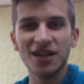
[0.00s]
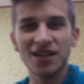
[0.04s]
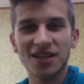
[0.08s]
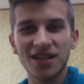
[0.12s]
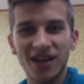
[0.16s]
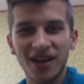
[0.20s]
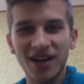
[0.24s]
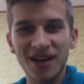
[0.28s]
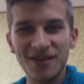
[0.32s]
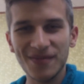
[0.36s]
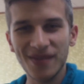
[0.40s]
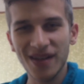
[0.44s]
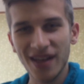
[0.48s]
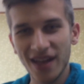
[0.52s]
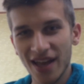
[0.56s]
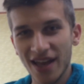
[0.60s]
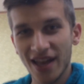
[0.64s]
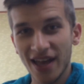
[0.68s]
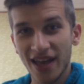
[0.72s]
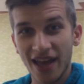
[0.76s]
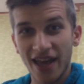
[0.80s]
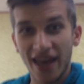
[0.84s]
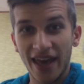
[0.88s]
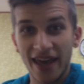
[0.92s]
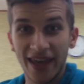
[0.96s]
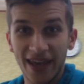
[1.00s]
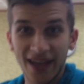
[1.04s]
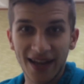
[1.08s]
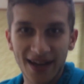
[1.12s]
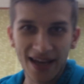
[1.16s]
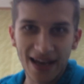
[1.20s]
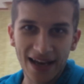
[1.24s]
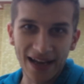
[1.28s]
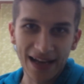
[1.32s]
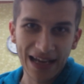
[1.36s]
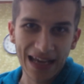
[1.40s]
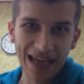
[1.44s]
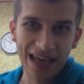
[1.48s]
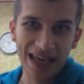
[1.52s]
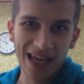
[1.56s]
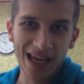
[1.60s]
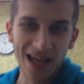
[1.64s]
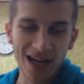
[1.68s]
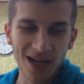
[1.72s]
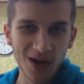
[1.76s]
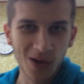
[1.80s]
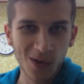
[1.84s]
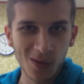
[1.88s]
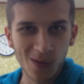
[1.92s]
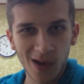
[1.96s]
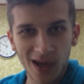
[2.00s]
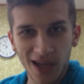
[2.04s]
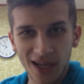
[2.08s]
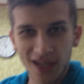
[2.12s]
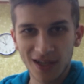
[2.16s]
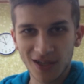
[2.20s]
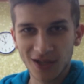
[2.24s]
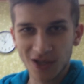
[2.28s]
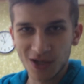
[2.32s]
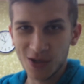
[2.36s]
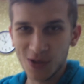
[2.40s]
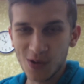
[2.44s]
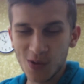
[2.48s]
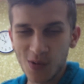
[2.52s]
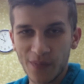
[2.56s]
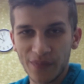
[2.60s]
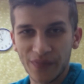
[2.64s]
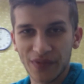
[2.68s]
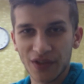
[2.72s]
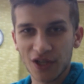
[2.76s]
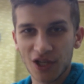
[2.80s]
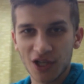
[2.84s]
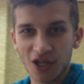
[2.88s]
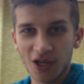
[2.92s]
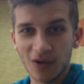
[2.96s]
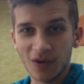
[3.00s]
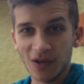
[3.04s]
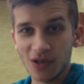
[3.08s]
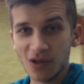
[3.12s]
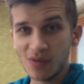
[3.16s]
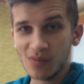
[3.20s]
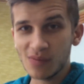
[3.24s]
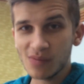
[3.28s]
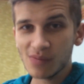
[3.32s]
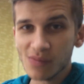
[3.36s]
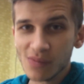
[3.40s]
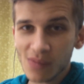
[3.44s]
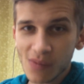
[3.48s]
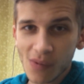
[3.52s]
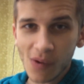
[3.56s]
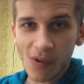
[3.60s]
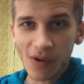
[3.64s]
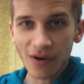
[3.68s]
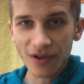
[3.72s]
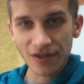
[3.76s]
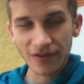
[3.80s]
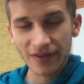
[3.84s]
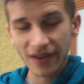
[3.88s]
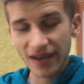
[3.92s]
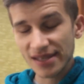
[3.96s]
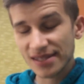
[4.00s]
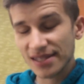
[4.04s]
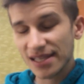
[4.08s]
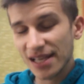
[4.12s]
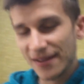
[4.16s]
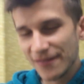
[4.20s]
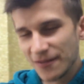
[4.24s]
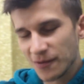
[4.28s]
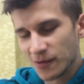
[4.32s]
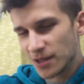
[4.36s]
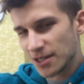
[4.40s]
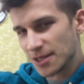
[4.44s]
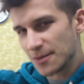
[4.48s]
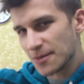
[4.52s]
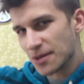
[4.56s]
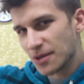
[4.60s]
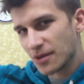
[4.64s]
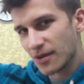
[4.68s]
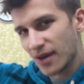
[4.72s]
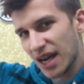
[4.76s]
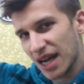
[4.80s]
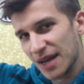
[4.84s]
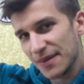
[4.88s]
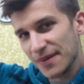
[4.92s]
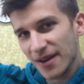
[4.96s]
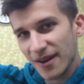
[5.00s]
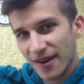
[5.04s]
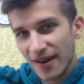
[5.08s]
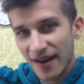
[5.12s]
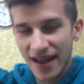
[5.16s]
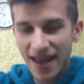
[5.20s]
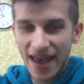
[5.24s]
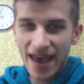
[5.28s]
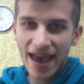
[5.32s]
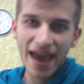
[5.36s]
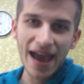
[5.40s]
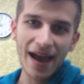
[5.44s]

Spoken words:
a great time. And I can't wait to show you more. So like I said, go and subscribe here.